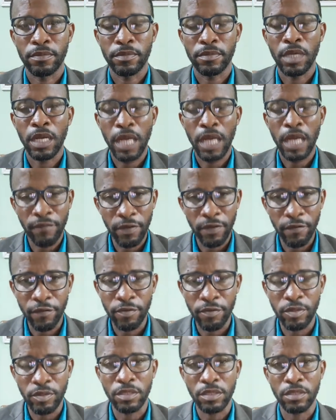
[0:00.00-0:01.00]
and have
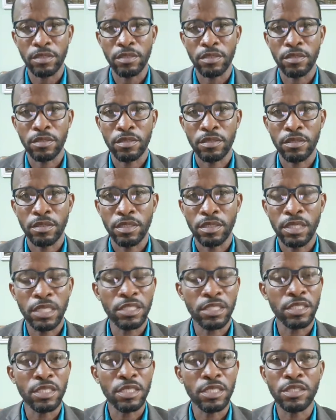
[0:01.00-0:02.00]
influence.
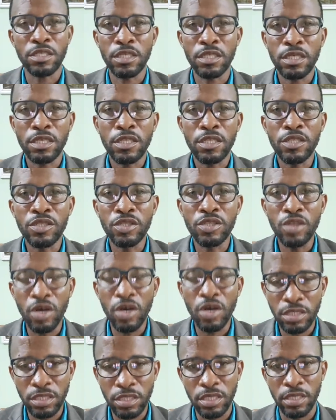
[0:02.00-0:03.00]
It is
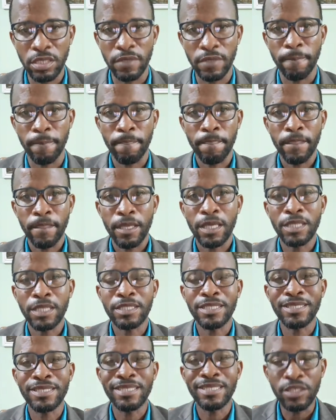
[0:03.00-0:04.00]
nauseating. It is
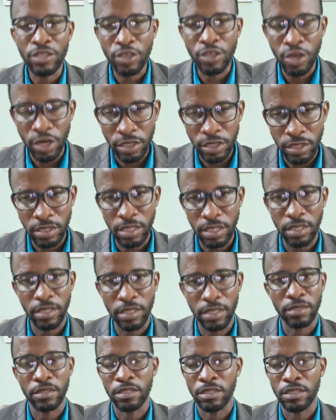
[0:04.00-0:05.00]
disgusting, to
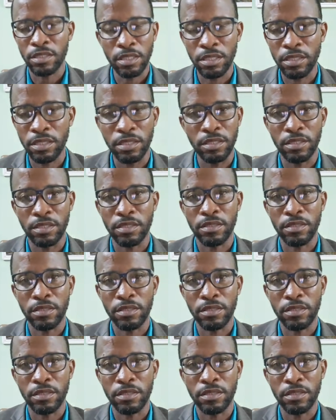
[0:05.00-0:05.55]
say the least.